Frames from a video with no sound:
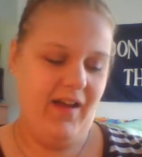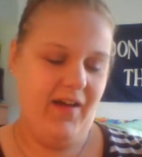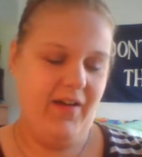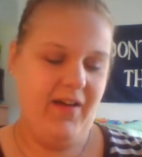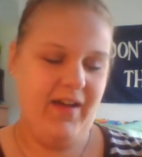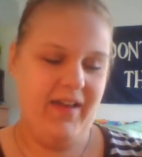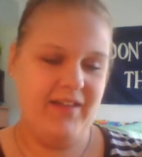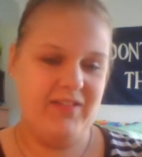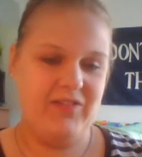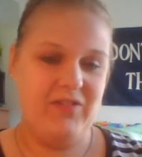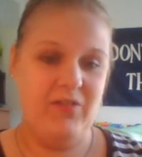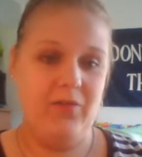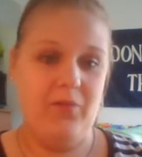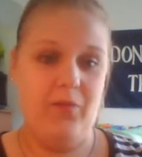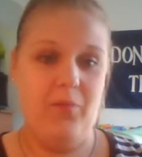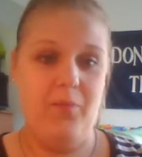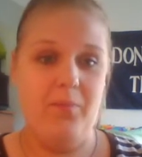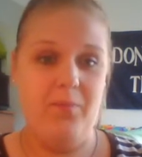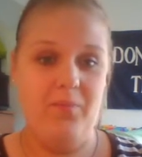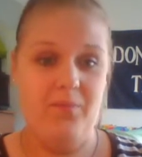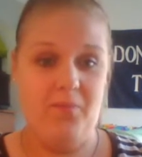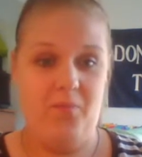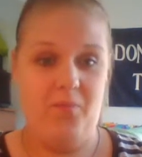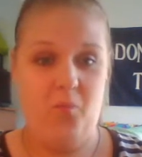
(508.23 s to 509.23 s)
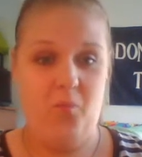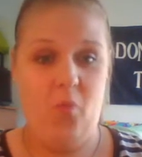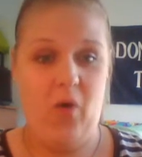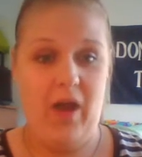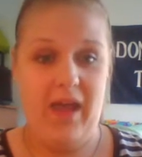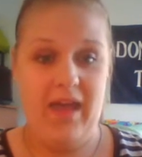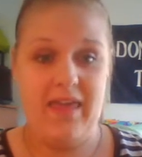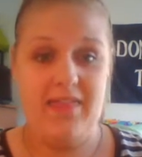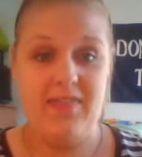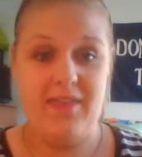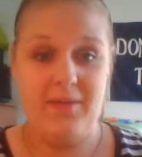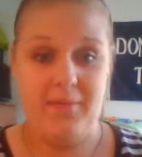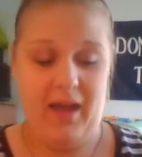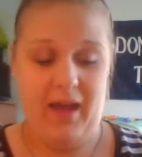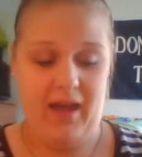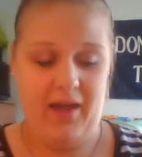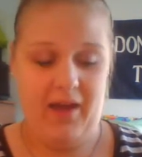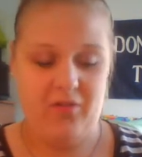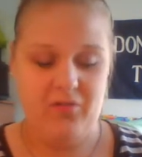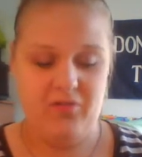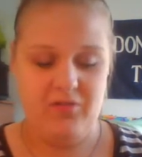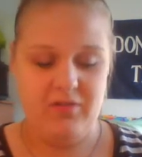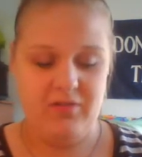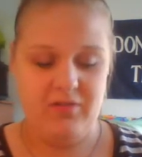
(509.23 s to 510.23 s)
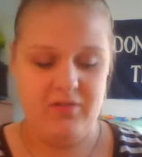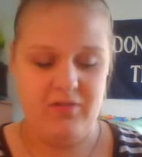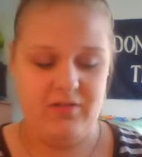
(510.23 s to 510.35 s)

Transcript: okay, so weigh them out.